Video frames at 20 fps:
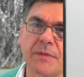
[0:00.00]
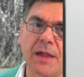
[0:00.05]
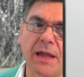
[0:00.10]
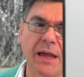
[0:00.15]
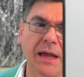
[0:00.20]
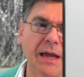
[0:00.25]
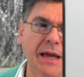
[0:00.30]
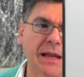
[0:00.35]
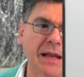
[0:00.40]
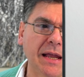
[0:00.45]

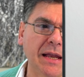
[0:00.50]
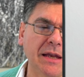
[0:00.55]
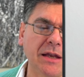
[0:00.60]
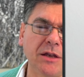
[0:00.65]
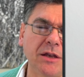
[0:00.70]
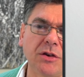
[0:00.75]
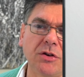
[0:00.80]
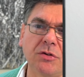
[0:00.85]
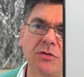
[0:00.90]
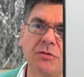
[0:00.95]
and I
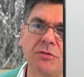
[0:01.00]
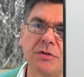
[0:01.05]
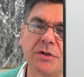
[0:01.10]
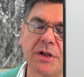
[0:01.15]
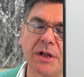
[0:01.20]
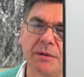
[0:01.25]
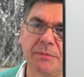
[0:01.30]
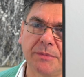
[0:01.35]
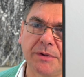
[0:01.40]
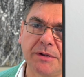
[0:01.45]
need you to
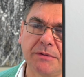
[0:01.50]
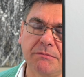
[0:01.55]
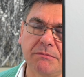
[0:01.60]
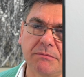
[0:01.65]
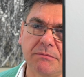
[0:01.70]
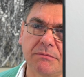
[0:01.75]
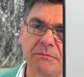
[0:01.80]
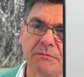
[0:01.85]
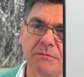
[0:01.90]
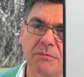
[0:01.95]
tell me
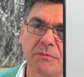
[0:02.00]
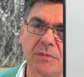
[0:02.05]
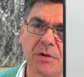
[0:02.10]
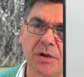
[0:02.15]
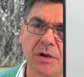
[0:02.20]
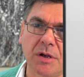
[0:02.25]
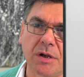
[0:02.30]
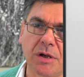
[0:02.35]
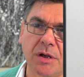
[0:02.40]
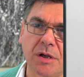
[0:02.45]

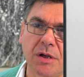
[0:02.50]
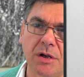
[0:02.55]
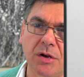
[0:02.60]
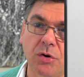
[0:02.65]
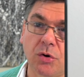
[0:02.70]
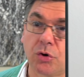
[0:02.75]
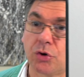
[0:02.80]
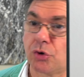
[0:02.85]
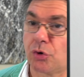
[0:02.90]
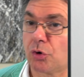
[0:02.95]

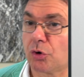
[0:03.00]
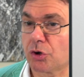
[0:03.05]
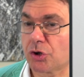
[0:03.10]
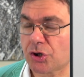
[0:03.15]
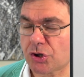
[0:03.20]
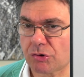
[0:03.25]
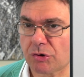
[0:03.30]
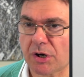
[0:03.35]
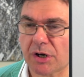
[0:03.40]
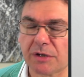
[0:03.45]
or to
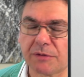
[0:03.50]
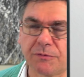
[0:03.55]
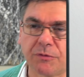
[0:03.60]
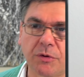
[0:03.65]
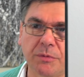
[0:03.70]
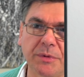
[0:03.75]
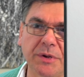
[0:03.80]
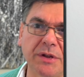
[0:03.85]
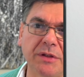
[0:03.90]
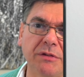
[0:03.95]
construct
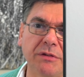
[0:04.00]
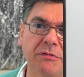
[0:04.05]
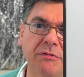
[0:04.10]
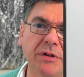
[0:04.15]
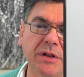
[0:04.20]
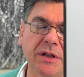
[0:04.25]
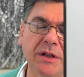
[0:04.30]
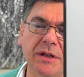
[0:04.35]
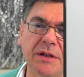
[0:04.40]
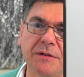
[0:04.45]
for me
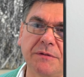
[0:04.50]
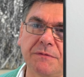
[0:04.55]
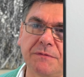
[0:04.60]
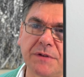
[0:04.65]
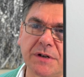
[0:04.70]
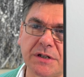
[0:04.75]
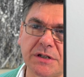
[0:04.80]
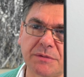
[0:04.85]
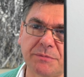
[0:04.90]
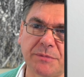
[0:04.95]
3
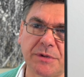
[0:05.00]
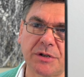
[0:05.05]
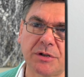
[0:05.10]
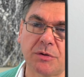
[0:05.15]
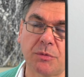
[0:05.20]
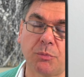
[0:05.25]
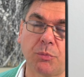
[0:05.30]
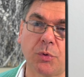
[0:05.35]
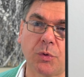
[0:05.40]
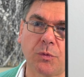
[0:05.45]
investment
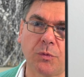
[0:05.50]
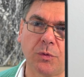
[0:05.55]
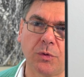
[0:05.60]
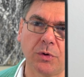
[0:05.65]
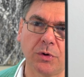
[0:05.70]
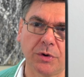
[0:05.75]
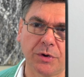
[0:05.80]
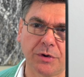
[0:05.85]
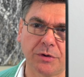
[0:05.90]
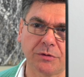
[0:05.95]

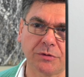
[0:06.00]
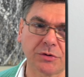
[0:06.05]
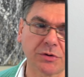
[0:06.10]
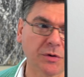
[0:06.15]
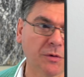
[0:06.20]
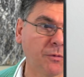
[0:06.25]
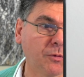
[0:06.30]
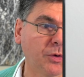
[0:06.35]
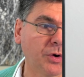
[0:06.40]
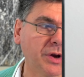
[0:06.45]
portfolios
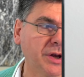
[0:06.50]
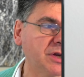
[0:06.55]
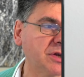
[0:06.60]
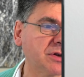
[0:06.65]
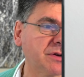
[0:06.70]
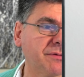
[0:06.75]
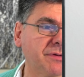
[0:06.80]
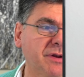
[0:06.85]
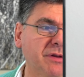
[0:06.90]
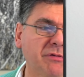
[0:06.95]
for each
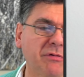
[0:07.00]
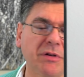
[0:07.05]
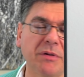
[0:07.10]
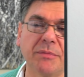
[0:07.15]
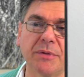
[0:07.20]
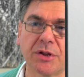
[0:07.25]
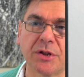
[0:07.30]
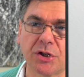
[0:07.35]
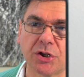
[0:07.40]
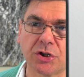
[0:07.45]
of the 3
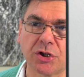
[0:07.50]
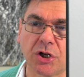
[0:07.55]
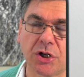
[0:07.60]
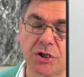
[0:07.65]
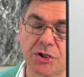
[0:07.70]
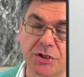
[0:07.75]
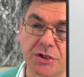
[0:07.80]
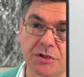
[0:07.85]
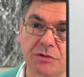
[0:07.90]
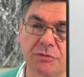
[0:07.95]

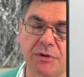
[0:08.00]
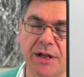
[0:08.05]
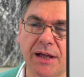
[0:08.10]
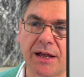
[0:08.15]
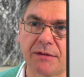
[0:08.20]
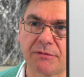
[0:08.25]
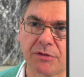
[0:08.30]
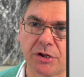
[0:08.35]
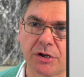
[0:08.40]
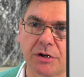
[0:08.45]
methodologies we
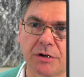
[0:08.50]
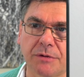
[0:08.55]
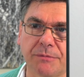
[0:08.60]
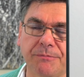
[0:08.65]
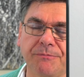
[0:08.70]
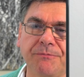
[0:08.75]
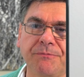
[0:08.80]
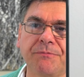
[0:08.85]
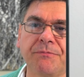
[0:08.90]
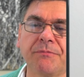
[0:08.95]
have here.
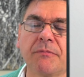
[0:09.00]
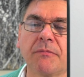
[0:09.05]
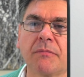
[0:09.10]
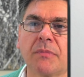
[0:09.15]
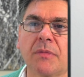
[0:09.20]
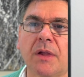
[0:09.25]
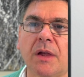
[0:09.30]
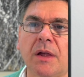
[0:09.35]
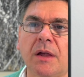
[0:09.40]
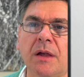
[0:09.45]

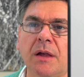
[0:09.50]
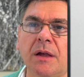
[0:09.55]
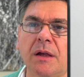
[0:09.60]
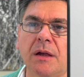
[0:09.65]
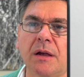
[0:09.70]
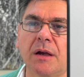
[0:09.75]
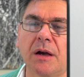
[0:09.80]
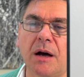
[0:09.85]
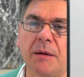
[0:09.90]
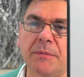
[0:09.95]

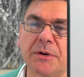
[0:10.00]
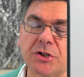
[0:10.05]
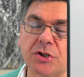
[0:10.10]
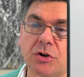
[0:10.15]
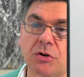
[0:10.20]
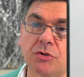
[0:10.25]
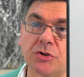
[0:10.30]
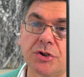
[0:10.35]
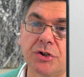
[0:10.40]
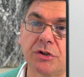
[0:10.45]
How much
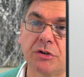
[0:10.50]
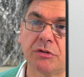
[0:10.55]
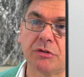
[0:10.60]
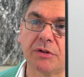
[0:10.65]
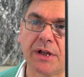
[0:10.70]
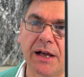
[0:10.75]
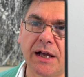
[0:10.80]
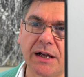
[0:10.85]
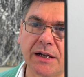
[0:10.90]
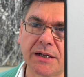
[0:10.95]
goes into
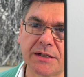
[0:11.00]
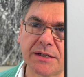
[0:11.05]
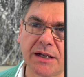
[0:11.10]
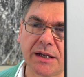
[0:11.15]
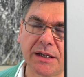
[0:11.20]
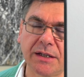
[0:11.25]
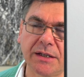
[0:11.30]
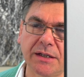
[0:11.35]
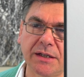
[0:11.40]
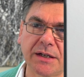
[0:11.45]
the Hang Seng
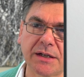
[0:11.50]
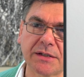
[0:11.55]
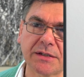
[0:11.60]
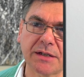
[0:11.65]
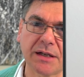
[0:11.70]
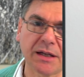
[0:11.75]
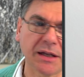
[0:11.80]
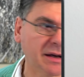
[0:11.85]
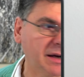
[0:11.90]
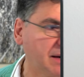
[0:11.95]

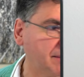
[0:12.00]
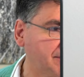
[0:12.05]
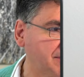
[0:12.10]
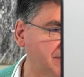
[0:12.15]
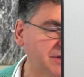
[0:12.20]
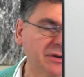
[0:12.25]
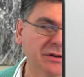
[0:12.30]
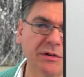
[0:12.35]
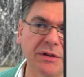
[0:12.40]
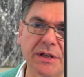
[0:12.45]
Index, how much
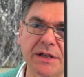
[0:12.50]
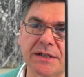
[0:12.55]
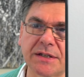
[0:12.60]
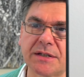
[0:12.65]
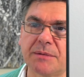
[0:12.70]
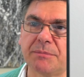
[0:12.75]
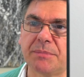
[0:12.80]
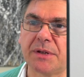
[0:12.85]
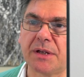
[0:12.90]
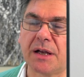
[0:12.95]
into the
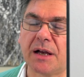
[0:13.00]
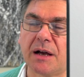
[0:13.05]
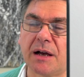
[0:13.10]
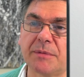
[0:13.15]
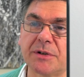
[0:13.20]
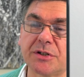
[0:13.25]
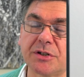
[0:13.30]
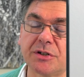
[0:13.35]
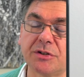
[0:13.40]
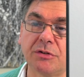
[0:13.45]
S&P, how
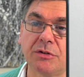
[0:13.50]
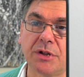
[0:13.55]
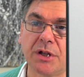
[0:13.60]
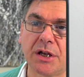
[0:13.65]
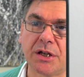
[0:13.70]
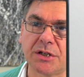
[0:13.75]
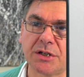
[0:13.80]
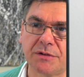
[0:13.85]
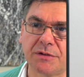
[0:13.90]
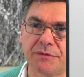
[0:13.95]
much into the
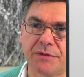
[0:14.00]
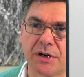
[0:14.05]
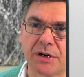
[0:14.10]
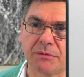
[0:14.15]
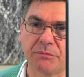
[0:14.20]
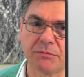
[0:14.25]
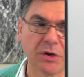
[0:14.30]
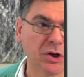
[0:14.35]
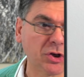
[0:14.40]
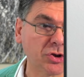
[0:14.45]
HFR.
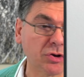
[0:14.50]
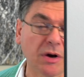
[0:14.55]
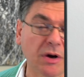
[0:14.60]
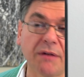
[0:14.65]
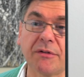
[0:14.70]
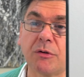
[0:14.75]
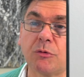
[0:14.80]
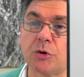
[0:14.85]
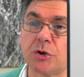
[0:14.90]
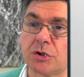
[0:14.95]
So I
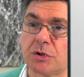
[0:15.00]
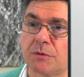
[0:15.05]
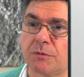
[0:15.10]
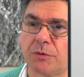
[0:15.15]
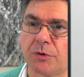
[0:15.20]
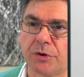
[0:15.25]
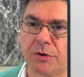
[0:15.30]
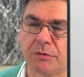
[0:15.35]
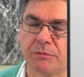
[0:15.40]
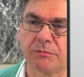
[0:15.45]
have a question
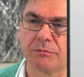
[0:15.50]
for you.